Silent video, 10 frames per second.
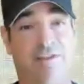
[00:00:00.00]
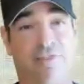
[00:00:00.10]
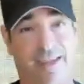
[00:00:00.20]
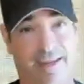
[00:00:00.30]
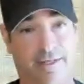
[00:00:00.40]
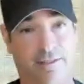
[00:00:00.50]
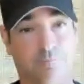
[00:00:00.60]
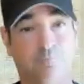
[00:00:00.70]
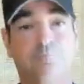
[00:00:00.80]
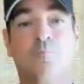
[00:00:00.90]
thing,
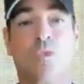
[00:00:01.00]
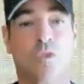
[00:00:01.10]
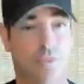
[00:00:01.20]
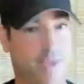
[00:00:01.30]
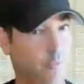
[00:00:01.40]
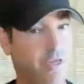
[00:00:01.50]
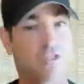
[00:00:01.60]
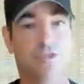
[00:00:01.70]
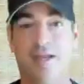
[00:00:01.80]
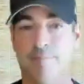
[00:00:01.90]
then we
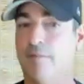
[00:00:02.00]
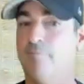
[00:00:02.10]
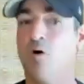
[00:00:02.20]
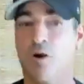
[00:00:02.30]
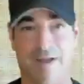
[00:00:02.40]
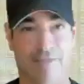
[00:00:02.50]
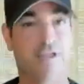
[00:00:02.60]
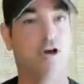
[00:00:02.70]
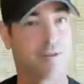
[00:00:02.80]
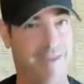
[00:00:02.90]
think more about the
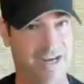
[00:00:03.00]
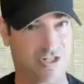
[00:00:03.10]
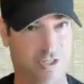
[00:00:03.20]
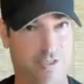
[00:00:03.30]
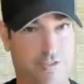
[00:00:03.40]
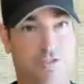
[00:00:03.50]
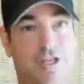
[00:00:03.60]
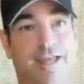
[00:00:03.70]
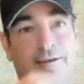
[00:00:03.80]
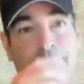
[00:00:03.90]
automations
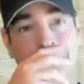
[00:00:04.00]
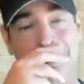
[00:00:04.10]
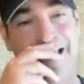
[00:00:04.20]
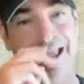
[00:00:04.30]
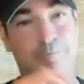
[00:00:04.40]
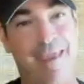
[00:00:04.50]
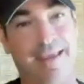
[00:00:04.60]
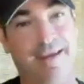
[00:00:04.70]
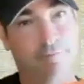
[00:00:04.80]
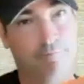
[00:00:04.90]
and
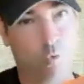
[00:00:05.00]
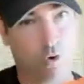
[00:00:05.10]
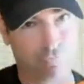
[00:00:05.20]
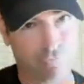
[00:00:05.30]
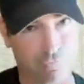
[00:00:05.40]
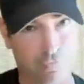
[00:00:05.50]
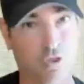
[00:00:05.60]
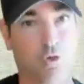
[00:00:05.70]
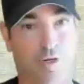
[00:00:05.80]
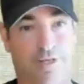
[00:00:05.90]
making it more
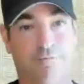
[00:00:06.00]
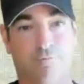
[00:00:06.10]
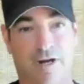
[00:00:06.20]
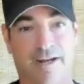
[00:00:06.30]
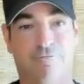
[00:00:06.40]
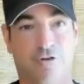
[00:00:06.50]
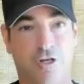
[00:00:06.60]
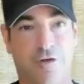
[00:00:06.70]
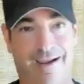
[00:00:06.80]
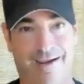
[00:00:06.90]
fluid, right, for you
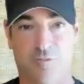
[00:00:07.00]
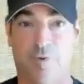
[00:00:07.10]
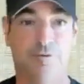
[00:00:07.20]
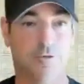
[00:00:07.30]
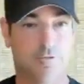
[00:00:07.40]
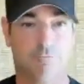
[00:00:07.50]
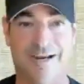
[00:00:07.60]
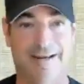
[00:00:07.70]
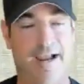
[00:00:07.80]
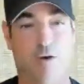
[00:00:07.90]
guys. But
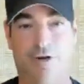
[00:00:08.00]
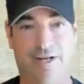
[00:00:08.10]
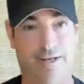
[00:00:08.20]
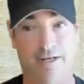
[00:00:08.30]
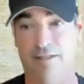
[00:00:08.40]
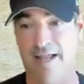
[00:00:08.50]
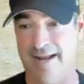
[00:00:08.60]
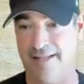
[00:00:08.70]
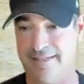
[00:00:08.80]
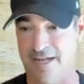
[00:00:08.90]
right now, we're going to get a lot
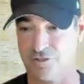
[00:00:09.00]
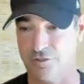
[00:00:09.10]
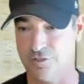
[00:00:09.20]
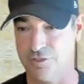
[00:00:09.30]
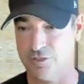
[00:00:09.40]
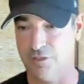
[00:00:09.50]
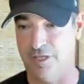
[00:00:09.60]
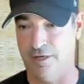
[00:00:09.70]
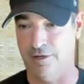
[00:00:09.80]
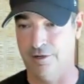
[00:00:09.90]
of testers
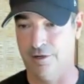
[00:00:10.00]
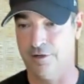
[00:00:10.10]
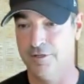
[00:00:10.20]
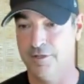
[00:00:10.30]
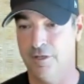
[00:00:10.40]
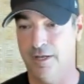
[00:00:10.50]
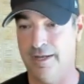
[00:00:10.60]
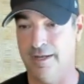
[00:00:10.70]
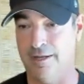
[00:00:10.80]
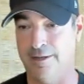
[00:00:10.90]
here,
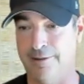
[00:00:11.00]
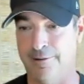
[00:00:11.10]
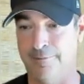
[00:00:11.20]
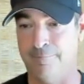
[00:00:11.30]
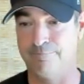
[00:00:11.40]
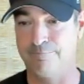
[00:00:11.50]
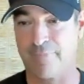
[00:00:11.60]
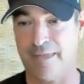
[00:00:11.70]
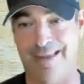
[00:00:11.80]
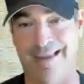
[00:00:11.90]

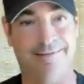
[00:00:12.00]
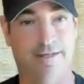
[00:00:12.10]
yeah,